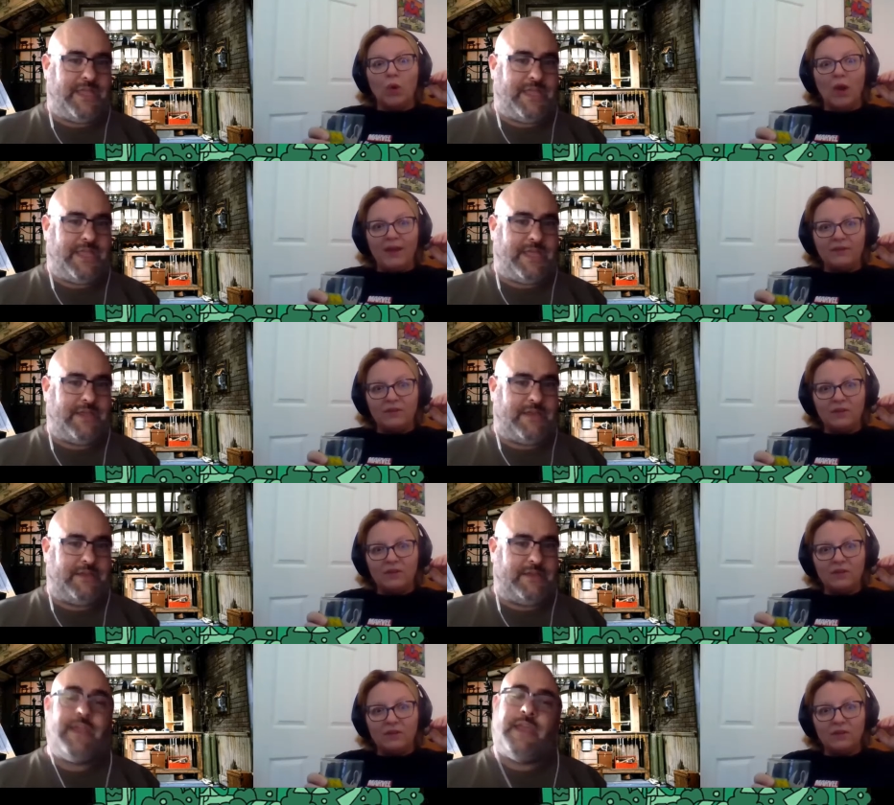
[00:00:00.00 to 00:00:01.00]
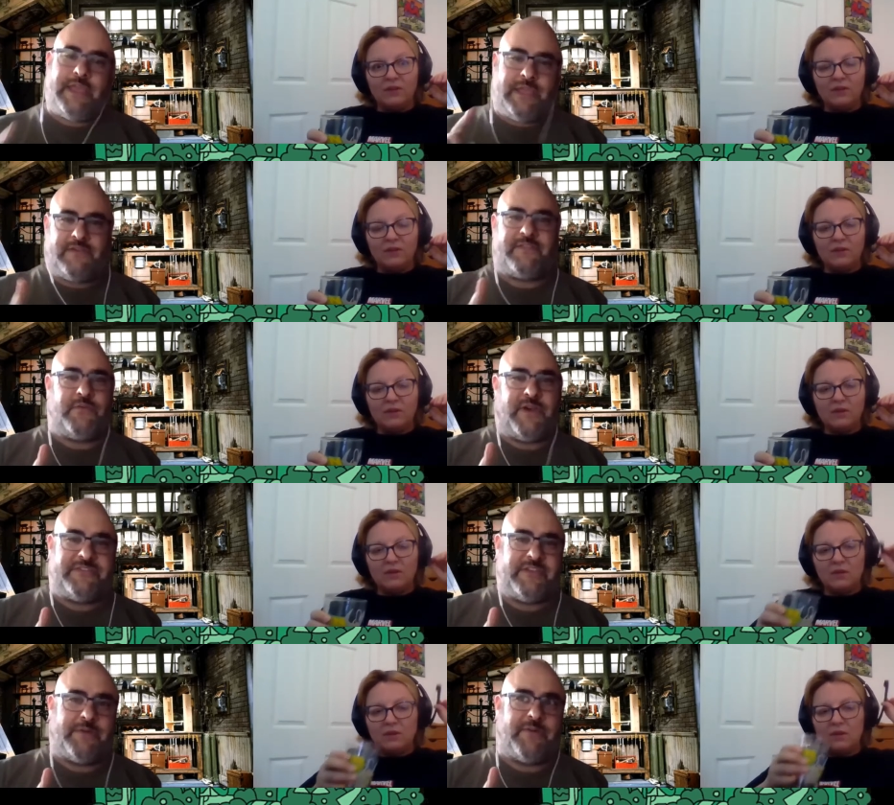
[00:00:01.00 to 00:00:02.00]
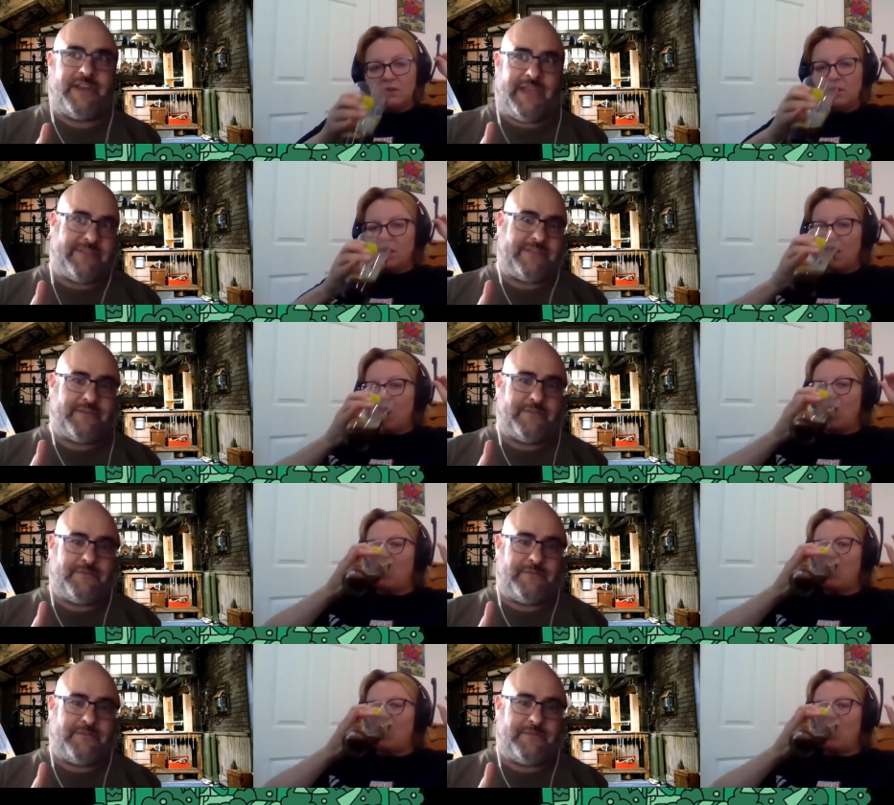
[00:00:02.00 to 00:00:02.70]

Speaker 1: right.
Speaker 2: Here's a question I want to ask you.